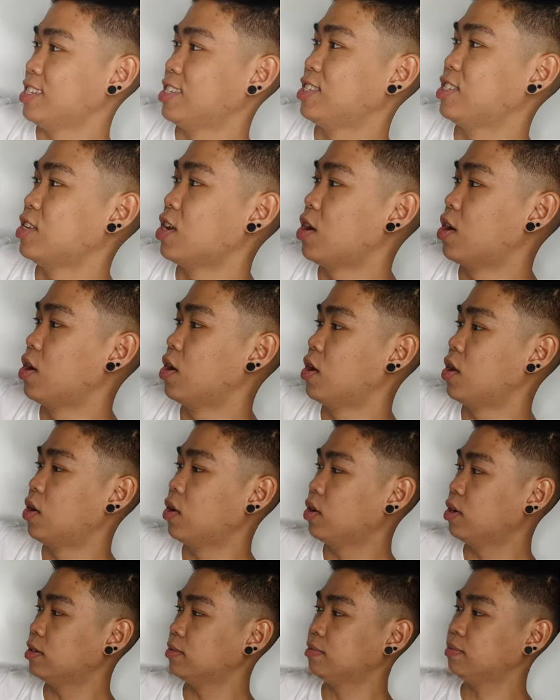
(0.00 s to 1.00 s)

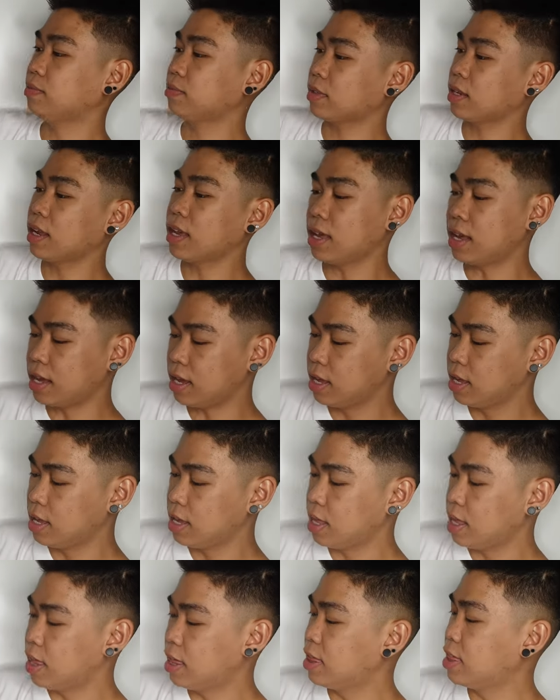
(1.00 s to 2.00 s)
So
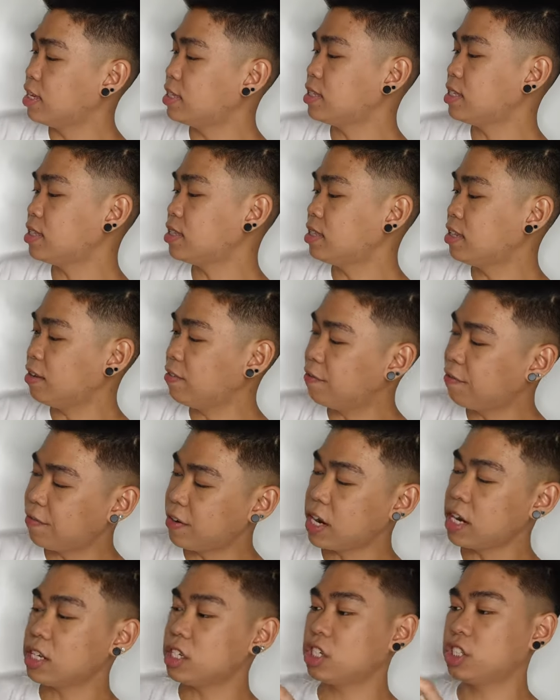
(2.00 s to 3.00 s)
this is the
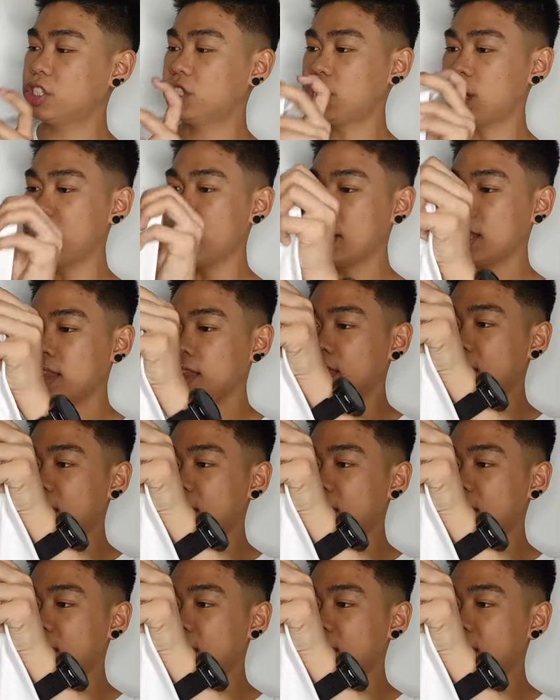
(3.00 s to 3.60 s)
first shirt